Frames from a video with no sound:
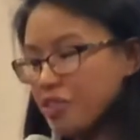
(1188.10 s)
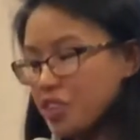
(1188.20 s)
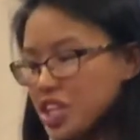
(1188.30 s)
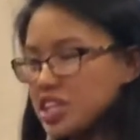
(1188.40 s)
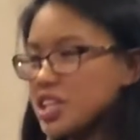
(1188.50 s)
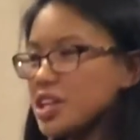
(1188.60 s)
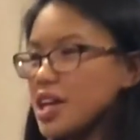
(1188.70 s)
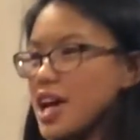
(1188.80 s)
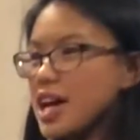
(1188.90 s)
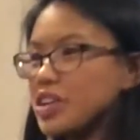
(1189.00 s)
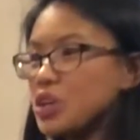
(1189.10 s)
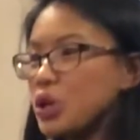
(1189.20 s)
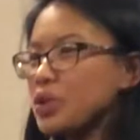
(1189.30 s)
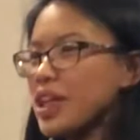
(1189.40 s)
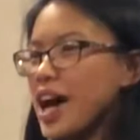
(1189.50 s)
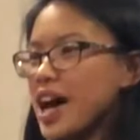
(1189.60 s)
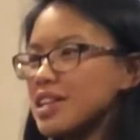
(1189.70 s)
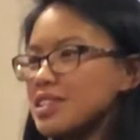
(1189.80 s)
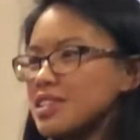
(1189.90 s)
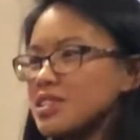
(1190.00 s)
freely, and know
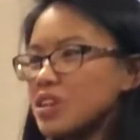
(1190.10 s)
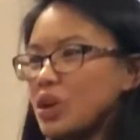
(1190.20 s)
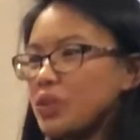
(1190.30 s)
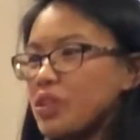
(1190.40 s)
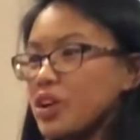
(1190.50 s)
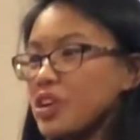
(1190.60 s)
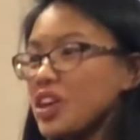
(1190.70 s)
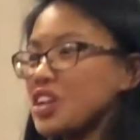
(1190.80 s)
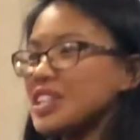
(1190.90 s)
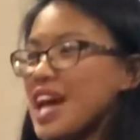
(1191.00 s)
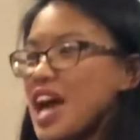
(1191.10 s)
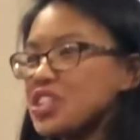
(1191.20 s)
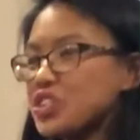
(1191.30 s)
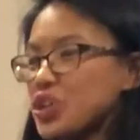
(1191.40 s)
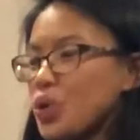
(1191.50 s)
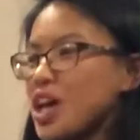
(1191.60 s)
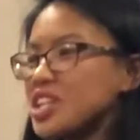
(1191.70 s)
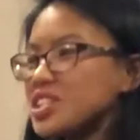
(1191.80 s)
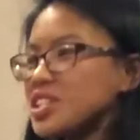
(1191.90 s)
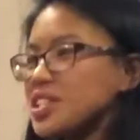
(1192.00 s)
that they're there to answer their
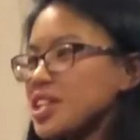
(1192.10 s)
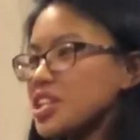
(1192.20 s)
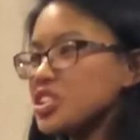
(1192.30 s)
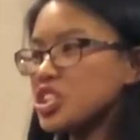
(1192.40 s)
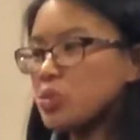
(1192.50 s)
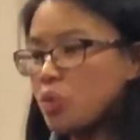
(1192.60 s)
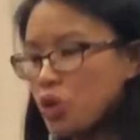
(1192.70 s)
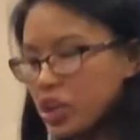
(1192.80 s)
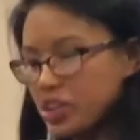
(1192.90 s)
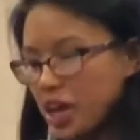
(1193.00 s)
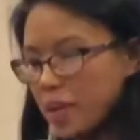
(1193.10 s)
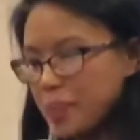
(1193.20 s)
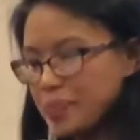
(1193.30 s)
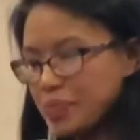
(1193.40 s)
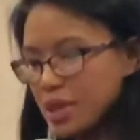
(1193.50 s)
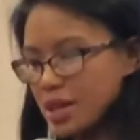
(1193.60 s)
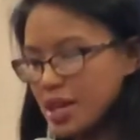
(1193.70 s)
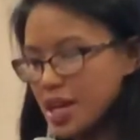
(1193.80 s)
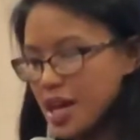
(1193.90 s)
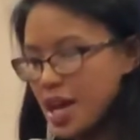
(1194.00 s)
questions and to support them.
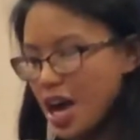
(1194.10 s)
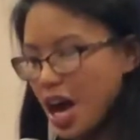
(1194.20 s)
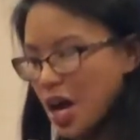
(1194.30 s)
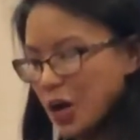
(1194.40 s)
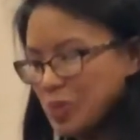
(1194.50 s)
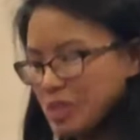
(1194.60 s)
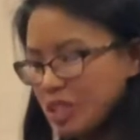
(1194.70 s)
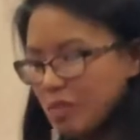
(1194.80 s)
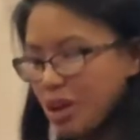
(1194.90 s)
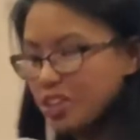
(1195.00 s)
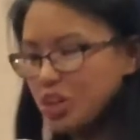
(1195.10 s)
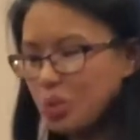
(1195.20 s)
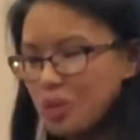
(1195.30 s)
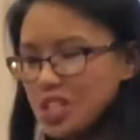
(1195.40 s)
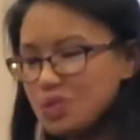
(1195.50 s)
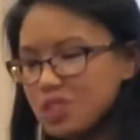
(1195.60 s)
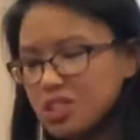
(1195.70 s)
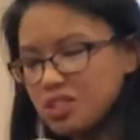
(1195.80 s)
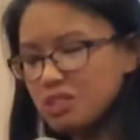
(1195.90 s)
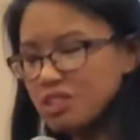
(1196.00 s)
Some other ways we
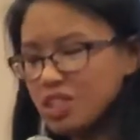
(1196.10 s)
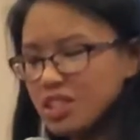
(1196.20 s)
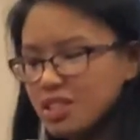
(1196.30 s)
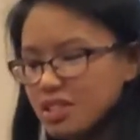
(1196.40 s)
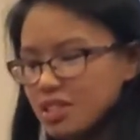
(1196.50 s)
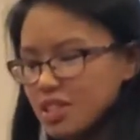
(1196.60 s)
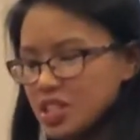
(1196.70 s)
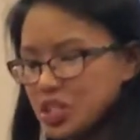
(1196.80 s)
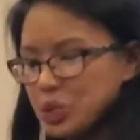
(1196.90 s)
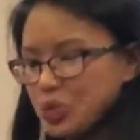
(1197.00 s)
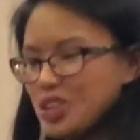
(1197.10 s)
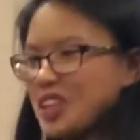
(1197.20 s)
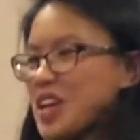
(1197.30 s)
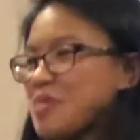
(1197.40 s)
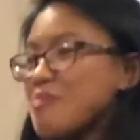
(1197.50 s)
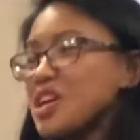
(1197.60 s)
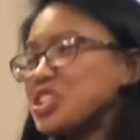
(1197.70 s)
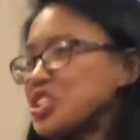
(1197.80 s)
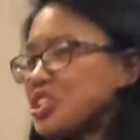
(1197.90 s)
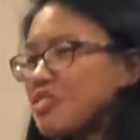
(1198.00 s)
can do this is with like
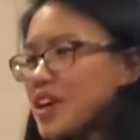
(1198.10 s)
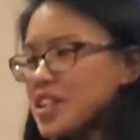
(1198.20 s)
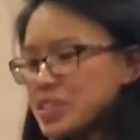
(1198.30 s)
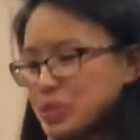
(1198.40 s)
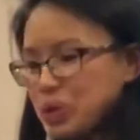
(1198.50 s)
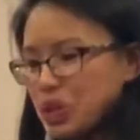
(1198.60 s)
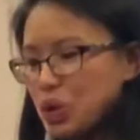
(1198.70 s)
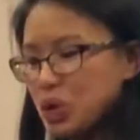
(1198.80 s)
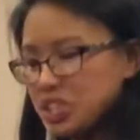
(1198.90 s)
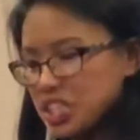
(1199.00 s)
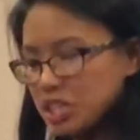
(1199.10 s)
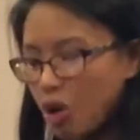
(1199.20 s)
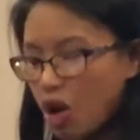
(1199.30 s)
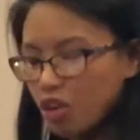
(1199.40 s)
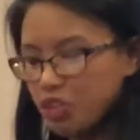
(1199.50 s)
mixer events or going to small